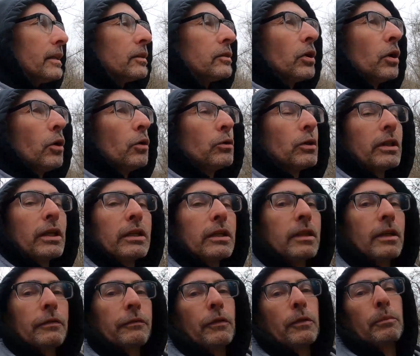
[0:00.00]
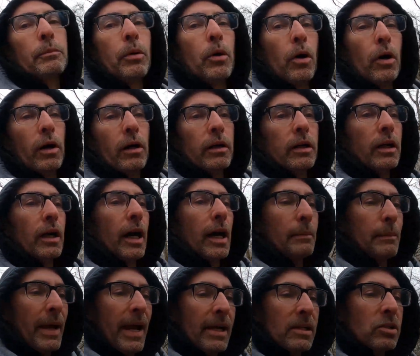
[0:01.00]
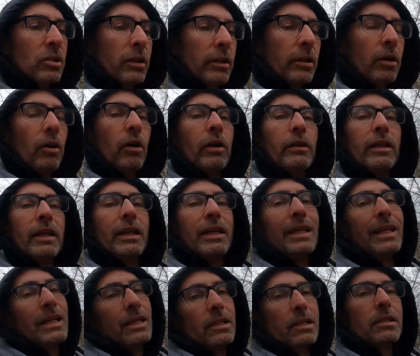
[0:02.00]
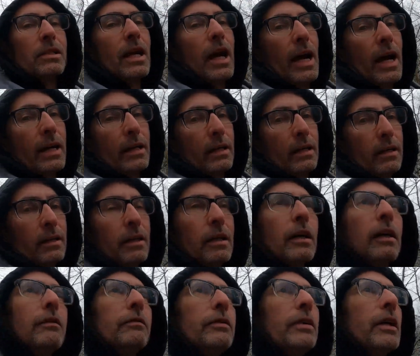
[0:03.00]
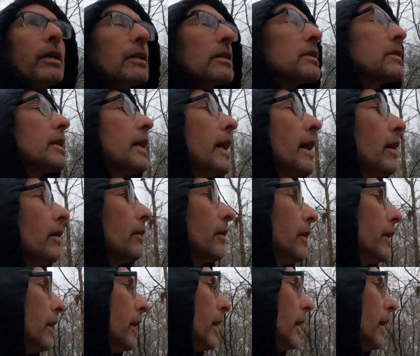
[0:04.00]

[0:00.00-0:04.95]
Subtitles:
a totally different park. I'm actually on the east side of Youngstown,